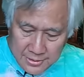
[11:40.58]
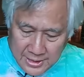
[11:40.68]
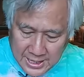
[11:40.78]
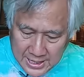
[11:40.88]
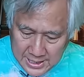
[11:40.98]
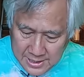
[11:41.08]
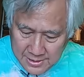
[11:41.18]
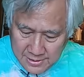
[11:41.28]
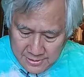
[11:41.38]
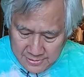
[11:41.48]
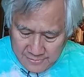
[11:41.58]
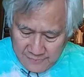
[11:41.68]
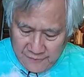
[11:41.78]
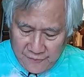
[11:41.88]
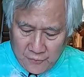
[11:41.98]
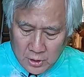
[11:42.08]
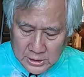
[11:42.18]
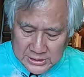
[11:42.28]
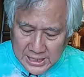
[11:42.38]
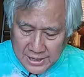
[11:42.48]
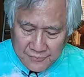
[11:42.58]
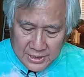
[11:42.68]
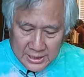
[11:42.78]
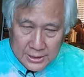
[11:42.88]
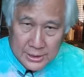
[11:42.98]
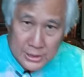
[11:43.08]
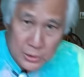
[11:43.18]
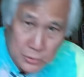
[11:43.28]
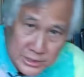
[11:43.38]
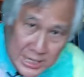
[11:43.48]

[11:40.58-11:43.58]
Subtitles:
They force every new